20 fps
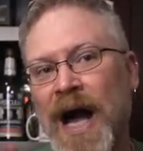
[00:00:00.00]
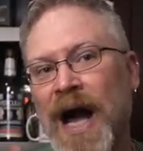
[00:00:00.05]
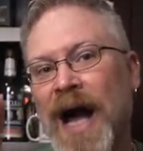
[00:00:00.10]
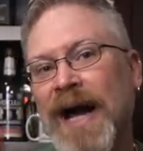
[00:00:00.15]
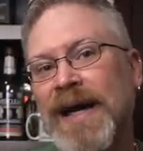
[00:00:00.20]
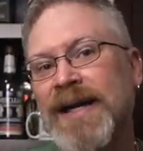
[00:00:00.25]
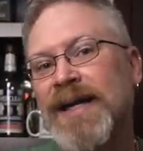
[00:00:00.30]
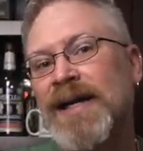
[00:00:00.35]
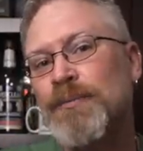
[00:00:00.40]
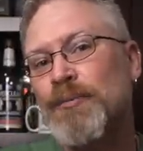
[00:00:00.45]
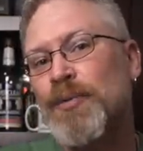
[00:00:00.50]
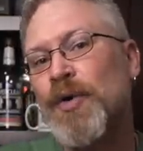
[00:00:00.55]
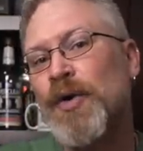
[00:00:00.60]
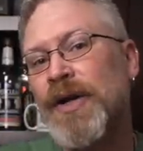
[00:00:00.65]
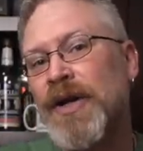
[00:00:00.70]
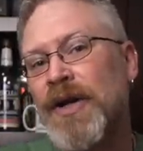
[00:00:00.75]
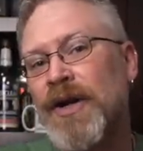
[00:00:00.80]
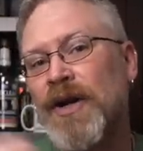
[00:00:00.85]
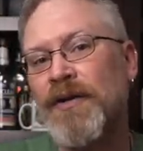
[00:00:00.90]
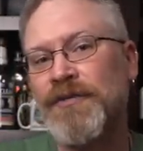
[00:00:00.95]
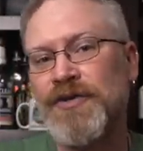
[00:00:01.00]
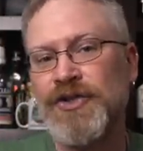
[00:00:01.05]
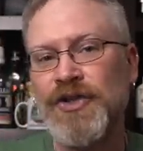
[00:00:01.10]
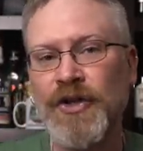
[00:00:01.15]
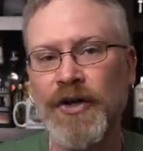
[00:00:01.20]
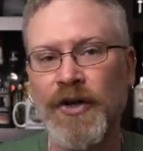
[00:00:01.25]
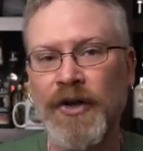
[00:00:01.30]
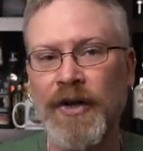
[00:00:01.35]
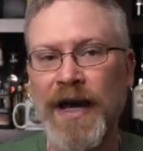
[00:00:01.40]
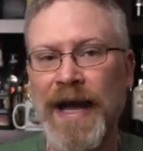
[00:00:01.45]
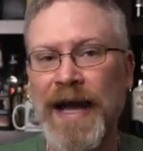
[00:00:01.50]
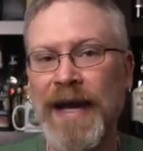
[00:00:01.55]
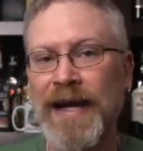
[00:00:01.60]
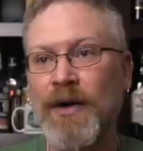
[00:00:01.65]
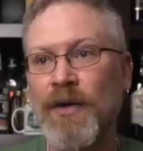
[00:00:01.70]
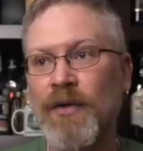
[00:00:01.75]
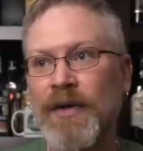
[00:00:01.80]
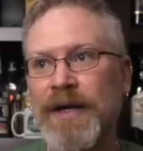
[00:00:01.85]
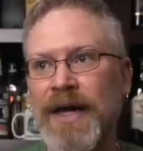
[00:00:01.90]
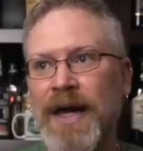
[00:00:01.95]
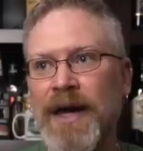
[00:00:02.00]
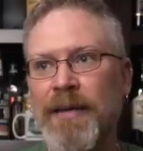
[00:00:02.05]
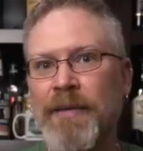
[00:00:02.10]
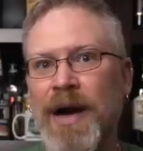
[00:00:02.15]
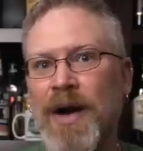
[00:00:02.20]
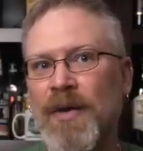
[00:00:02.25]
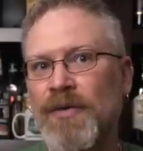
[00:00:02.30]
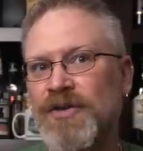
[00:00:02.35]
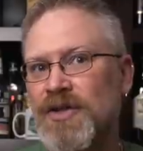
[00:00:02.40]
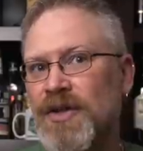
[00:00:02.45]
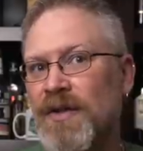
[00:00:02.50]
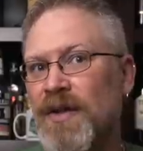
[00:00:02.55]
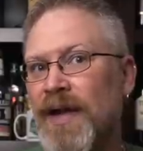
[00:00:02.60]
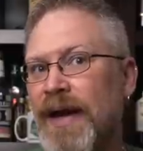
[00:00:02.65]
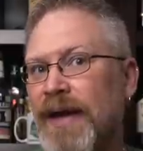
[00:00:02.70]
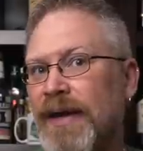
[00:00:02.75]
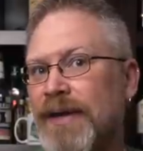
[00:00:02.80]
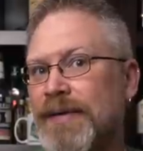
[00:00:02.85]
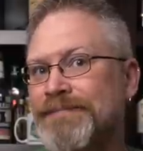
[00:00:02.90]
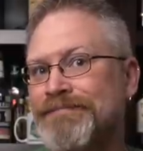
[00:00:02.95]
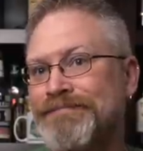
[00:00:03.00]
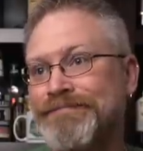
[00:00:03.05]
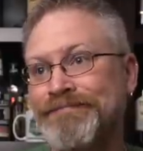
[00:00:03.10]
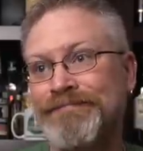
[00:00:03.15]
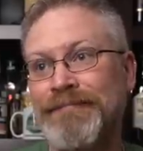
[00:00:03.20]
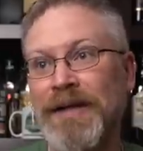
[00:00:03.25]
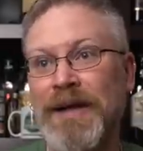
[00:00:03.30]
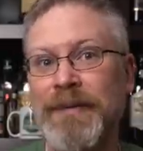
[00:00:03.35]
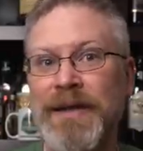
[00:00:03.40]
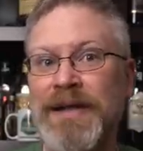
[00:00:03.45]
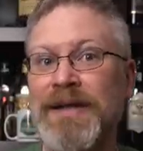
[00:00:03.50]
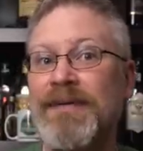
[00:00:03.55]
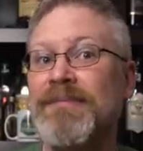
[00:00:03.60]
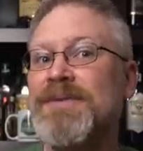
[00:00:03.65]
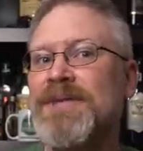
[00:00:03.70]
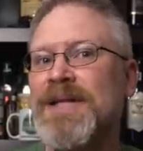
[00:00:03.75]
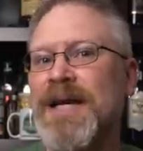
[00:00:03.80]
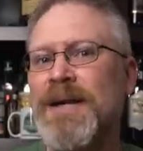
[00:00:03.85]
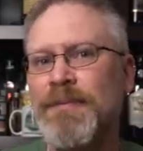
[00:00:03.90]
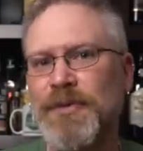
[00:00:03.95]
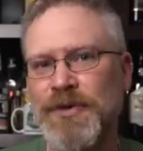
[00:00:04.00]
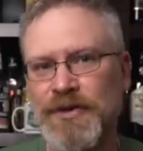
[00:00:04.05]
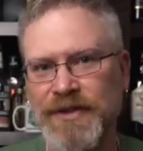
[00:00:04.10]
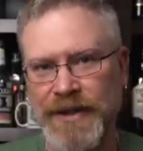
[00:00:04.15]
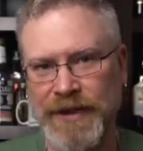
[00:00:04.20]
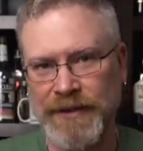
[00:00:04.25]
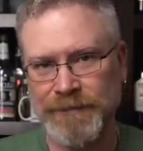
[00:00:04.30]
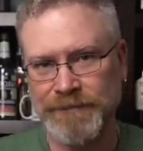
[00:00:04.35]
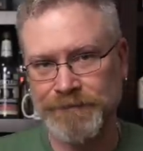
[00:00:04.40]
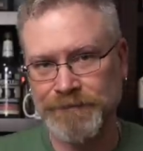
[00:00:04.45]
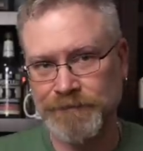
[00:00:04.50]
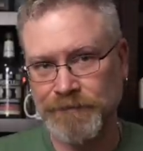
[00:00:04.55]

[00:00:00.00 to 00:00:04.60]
I didn't put in enough sugar and it only came out to like maybe 10%,